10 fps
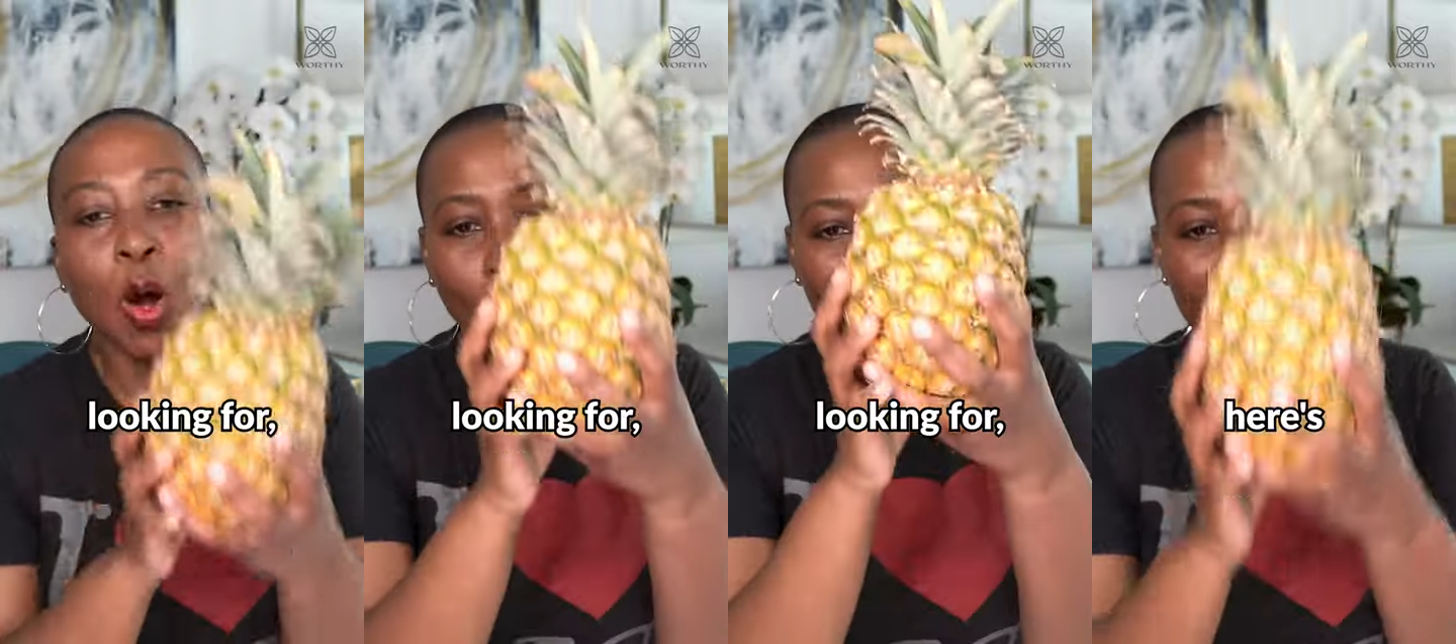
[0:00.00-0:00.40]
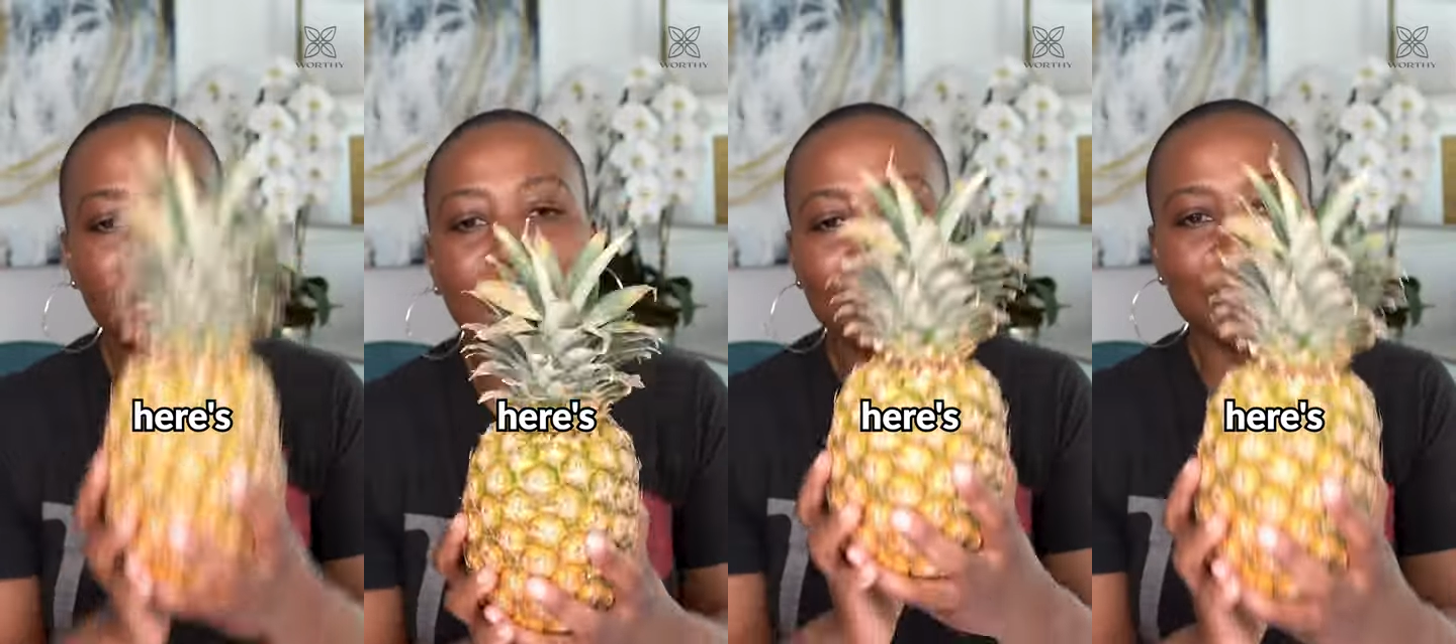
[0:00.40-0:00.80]
oh,
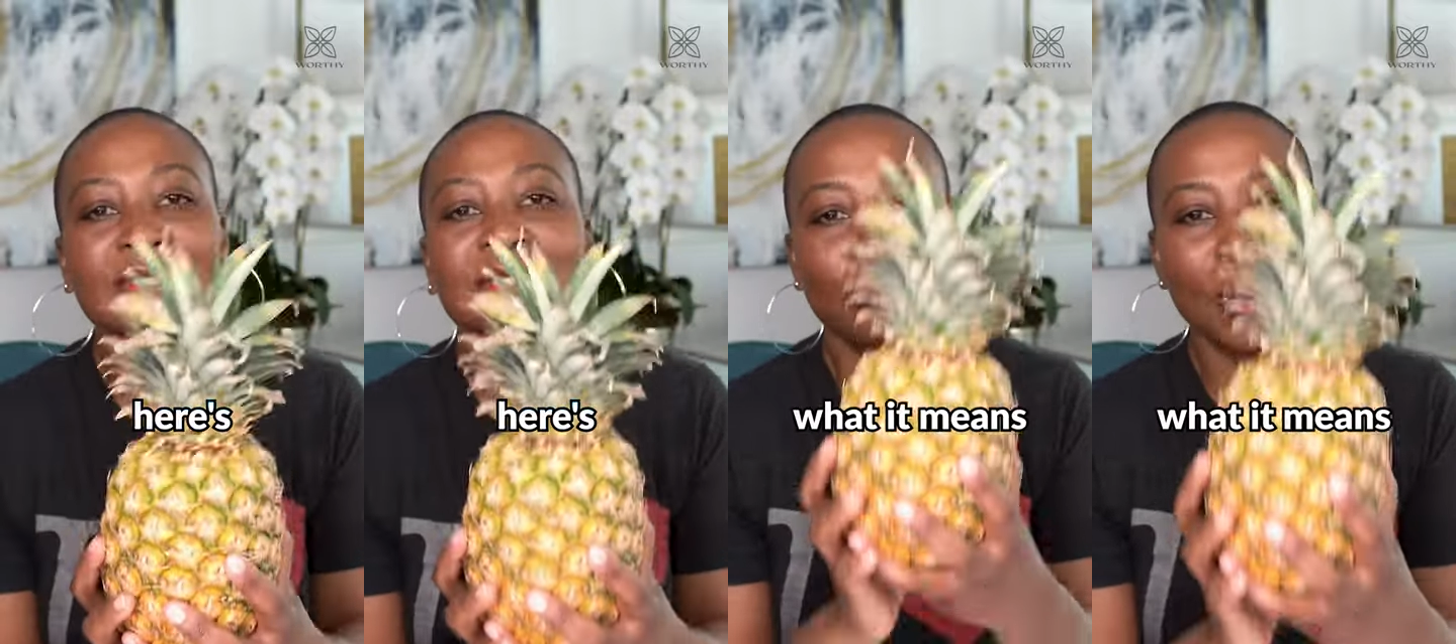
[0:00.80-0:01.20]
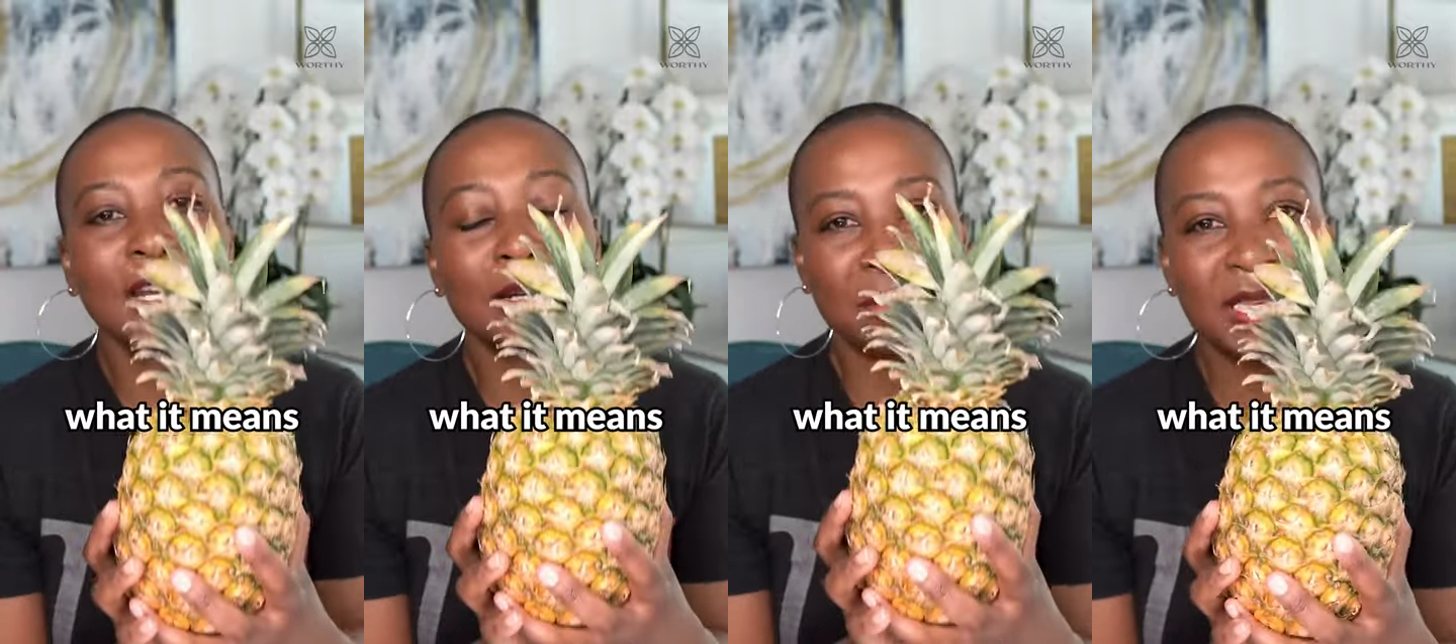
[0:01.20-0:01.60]
here's
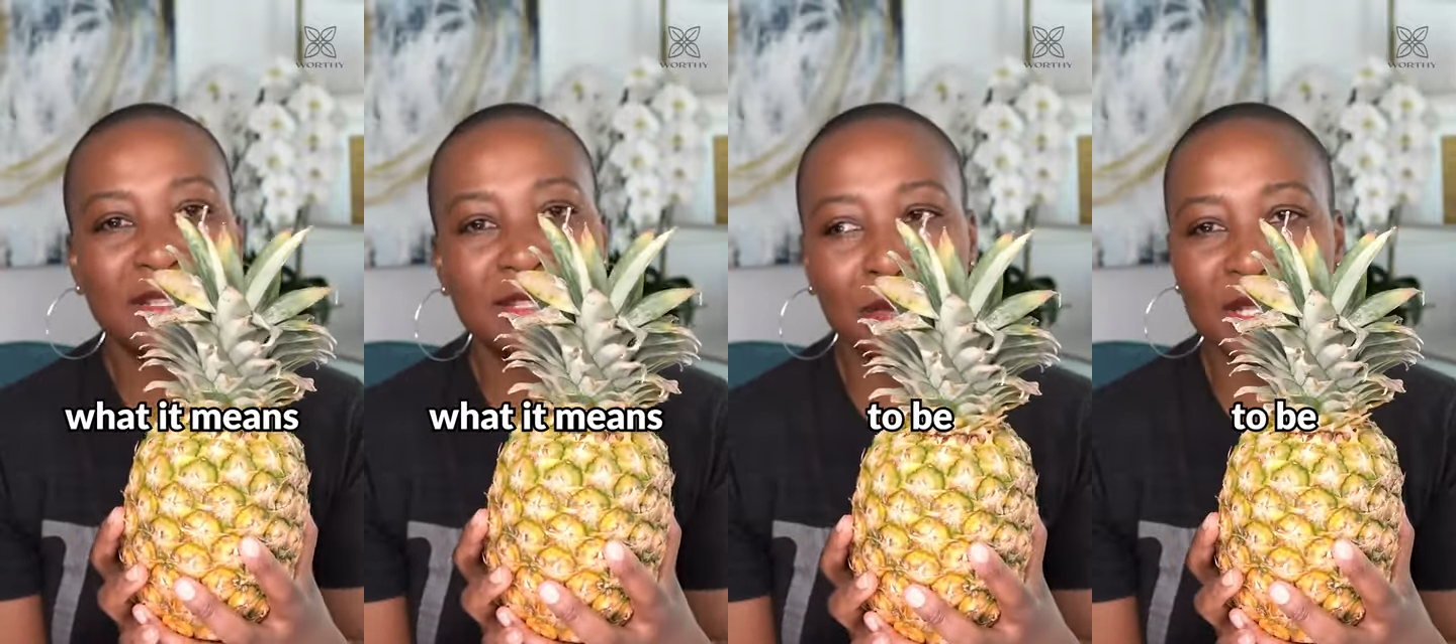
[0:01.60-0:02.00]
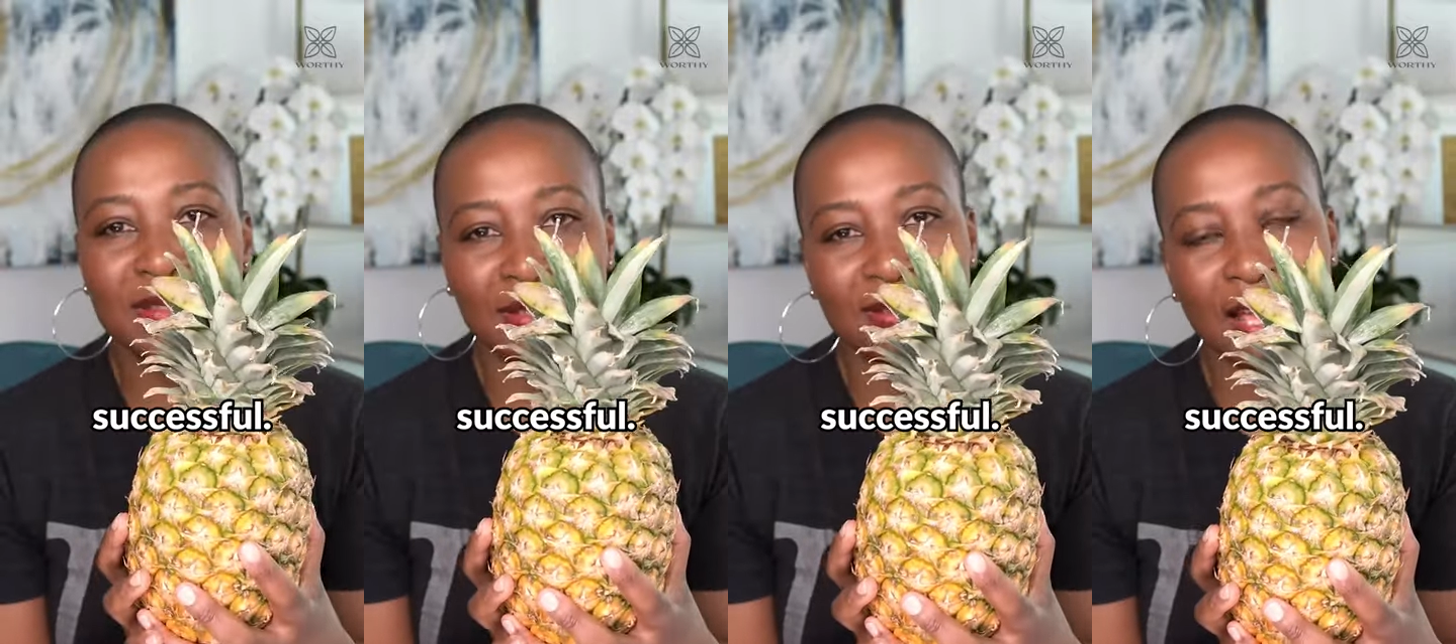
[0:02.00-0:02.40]
what it means to be
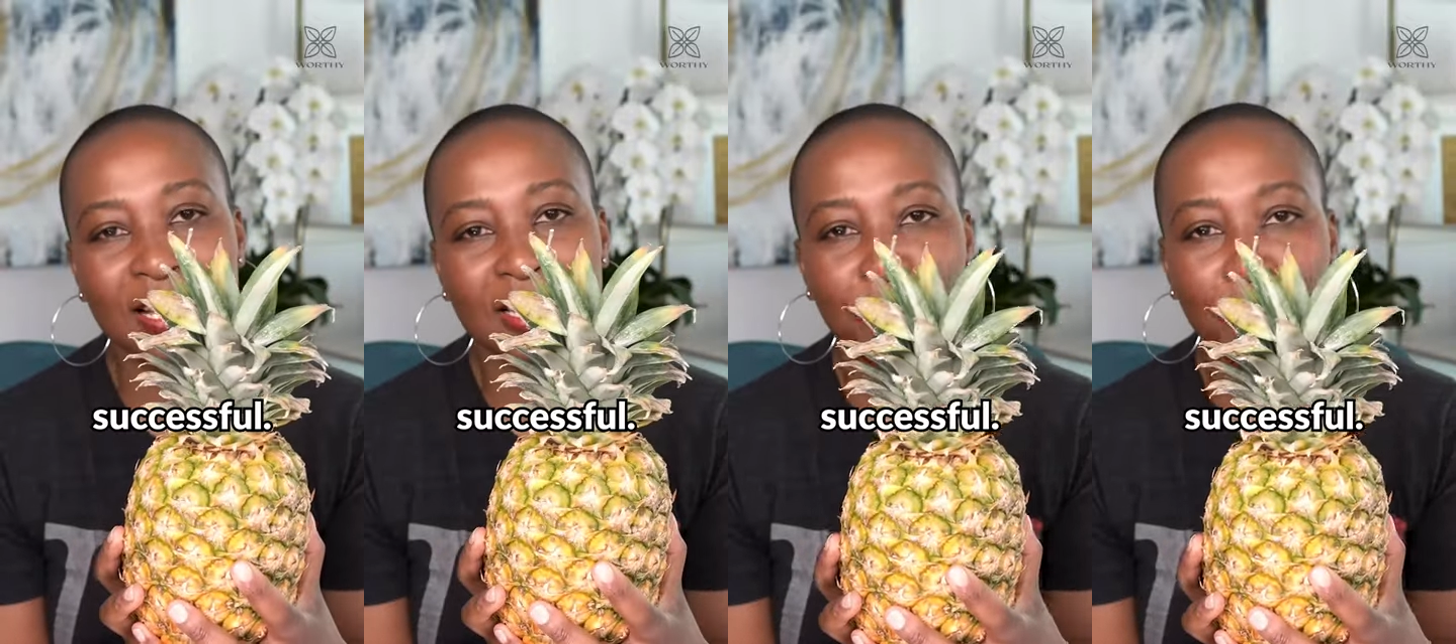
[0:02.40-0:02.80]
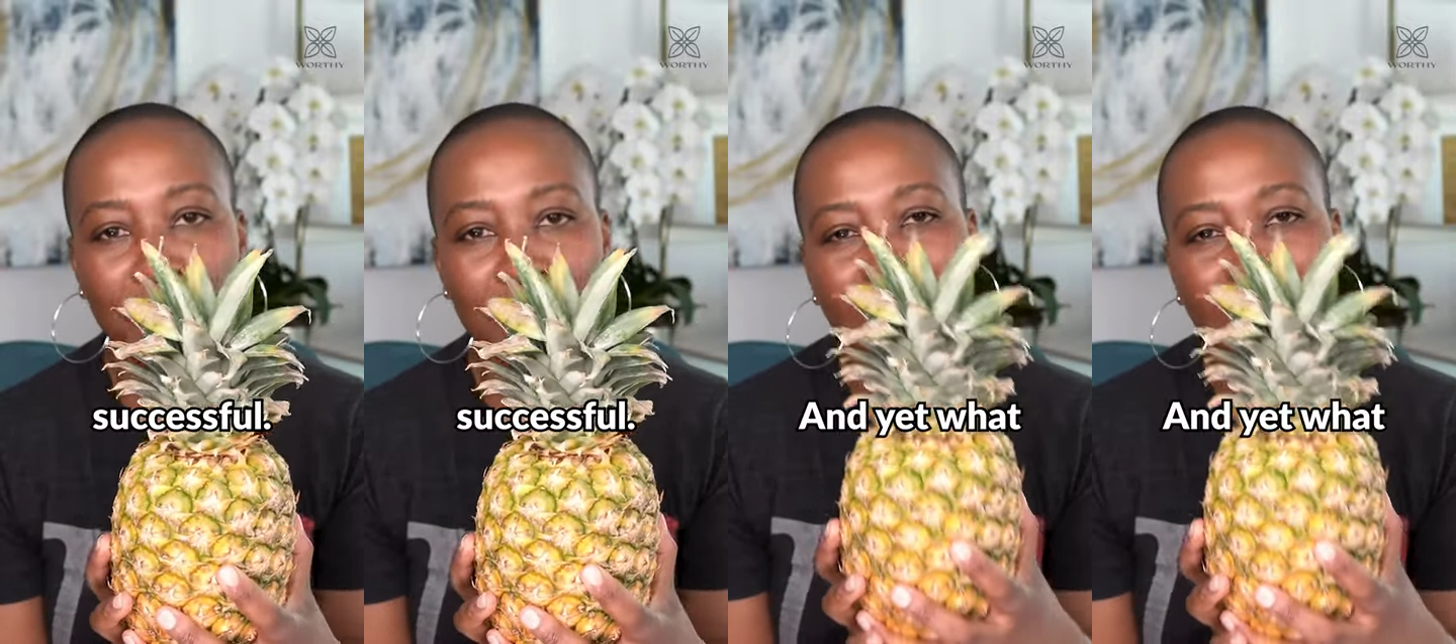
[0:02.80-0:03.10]
successful.